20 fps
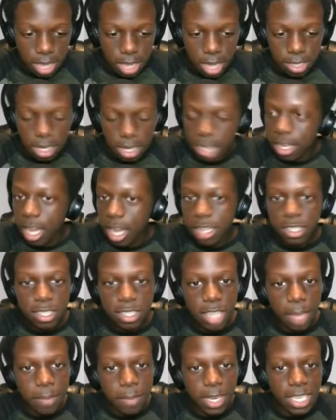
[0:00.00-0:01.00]
I
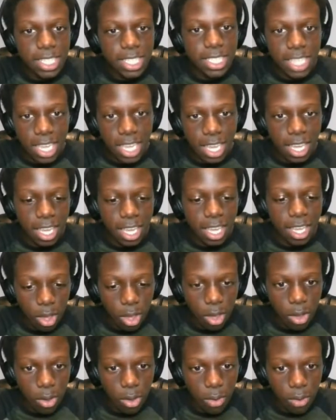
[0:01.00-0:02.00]
just typed in
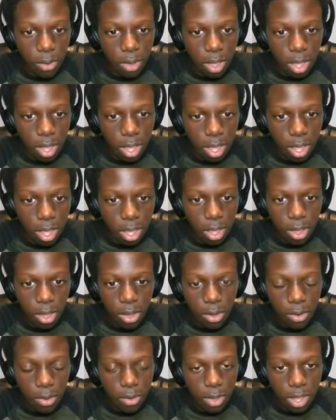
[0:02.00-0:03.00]
D-O...
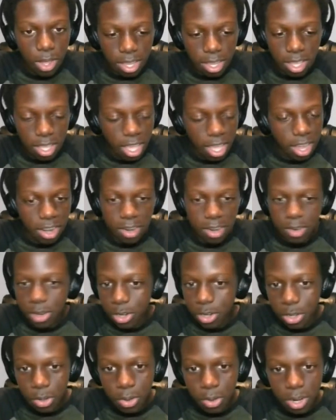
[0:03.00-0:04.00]
O-D, I don't
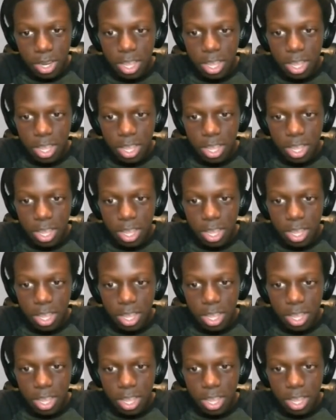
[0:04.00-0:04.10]
know, dude.